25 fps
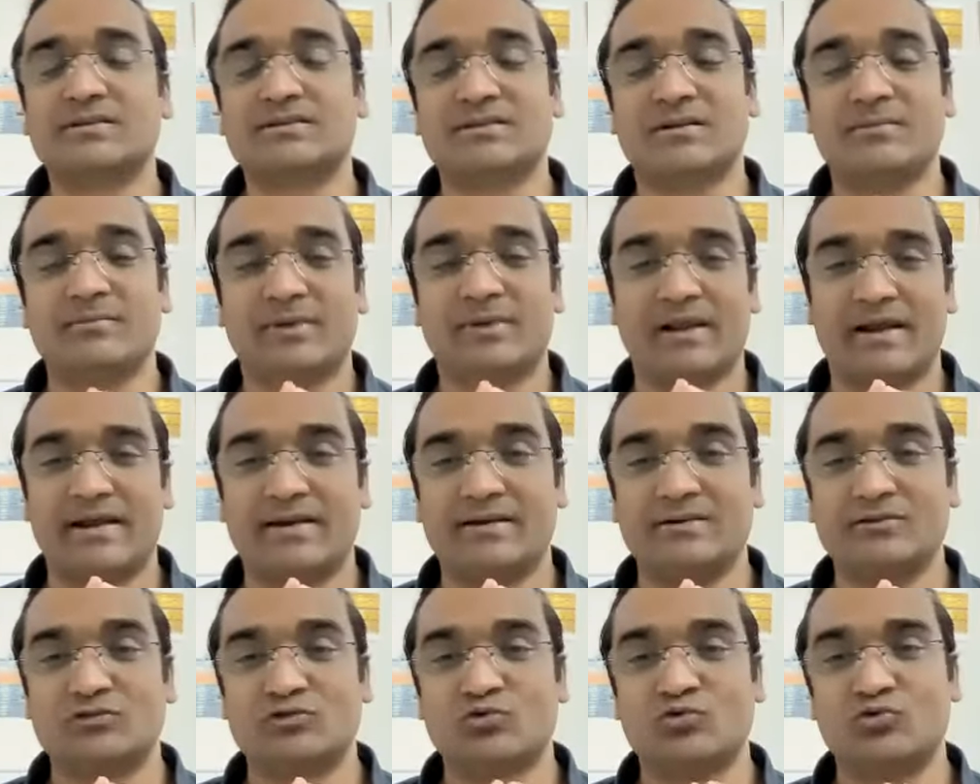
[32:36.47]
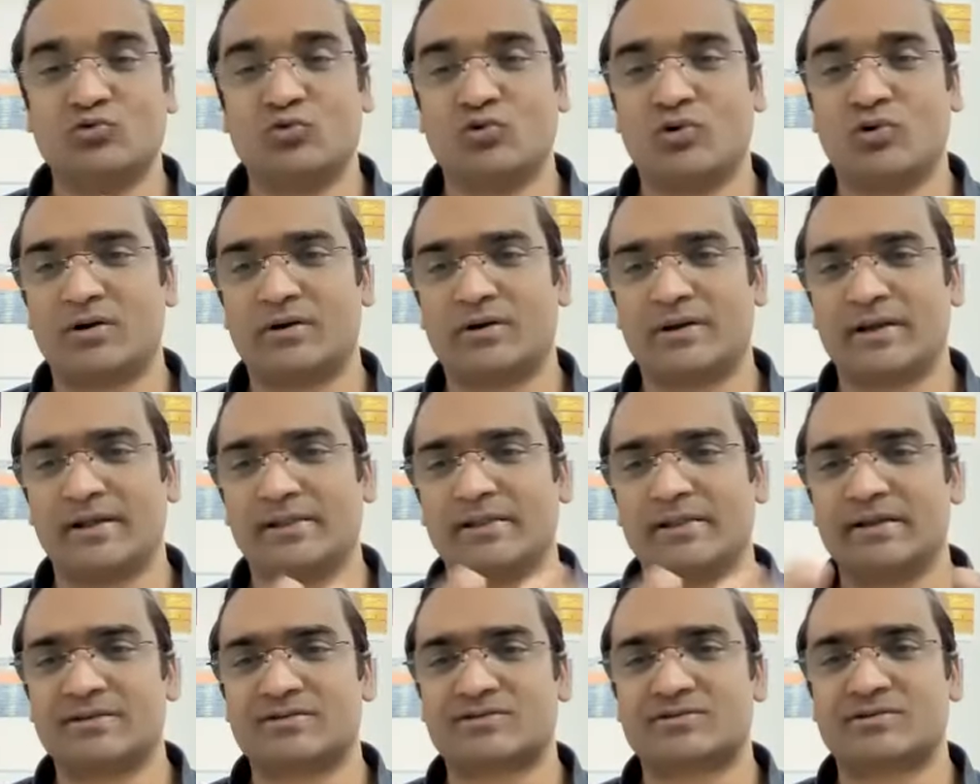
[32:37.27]
are some clients who do not
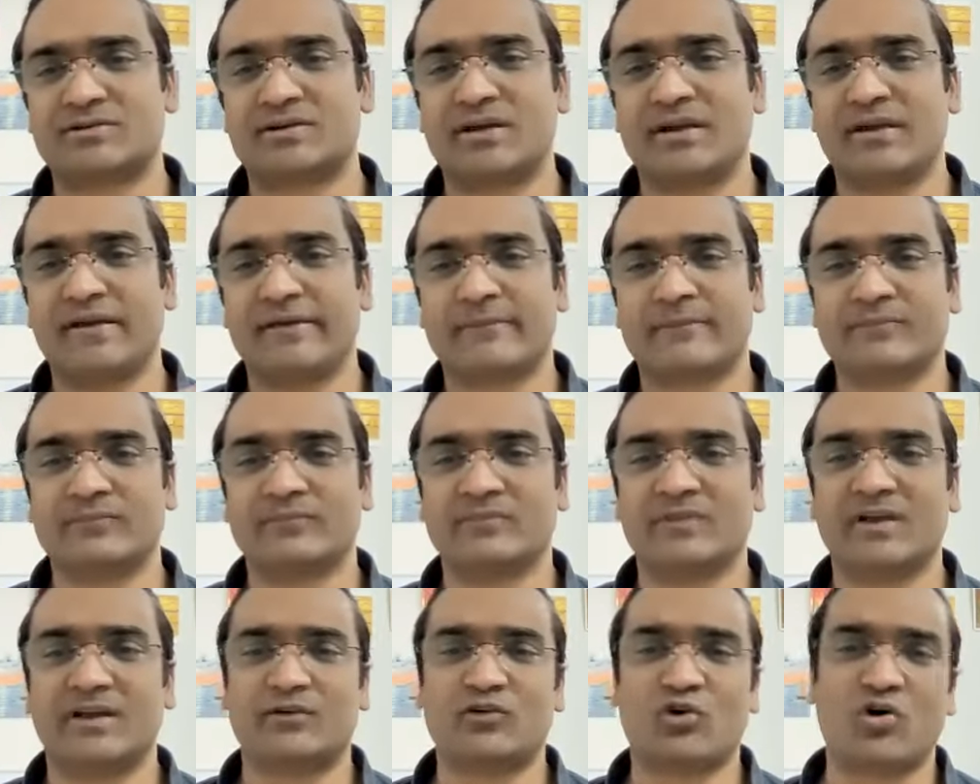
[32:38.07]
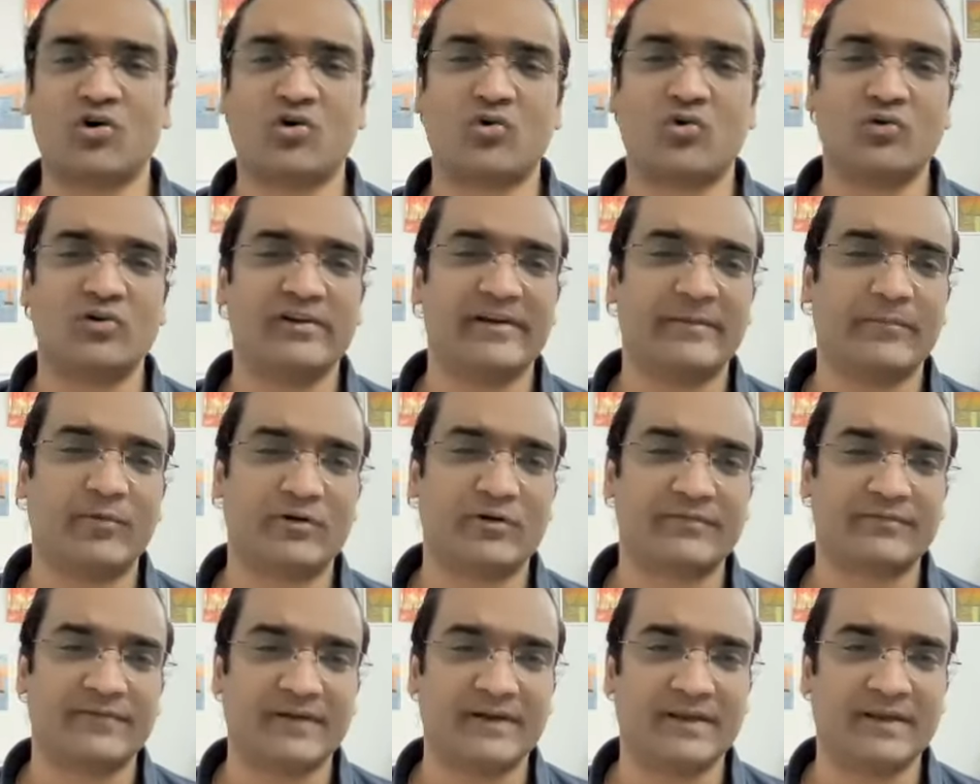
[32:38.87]
tell the history, they talk only
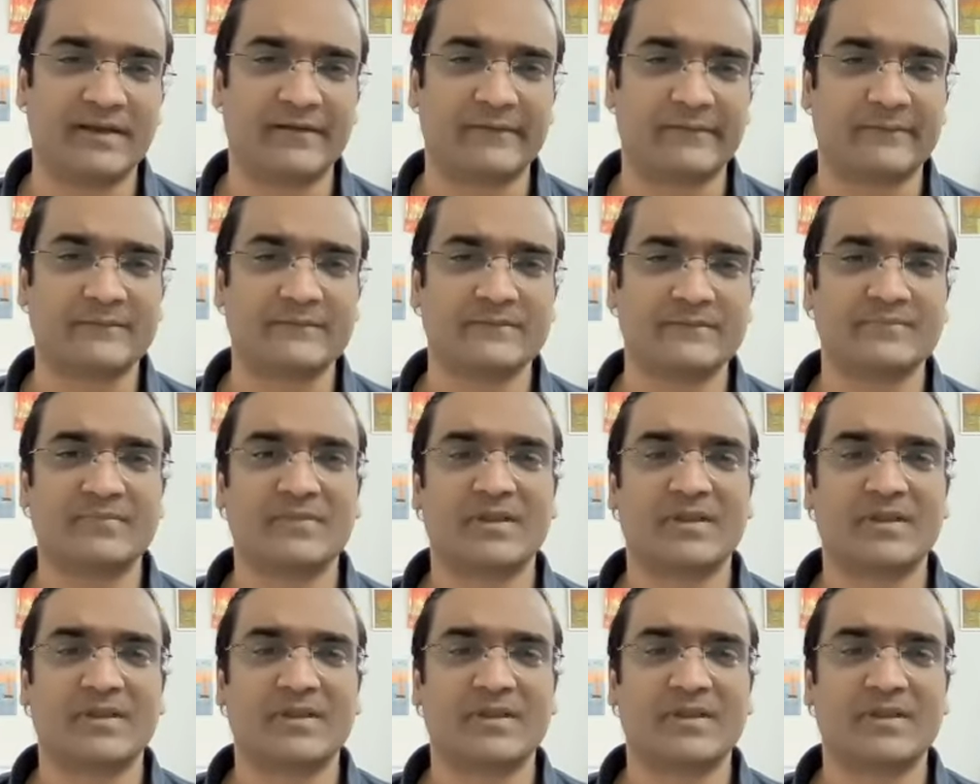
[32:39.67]
about feeling.